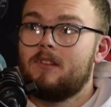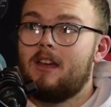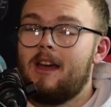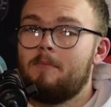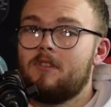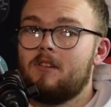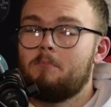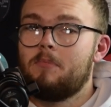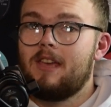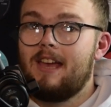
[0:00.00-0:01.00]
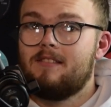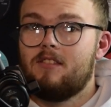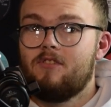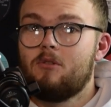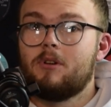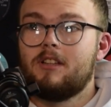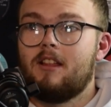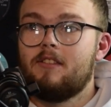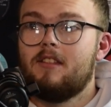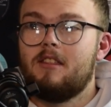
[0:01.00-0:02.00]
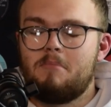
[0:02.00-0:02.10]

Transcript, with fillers: Right. Um, to get into the real one in London,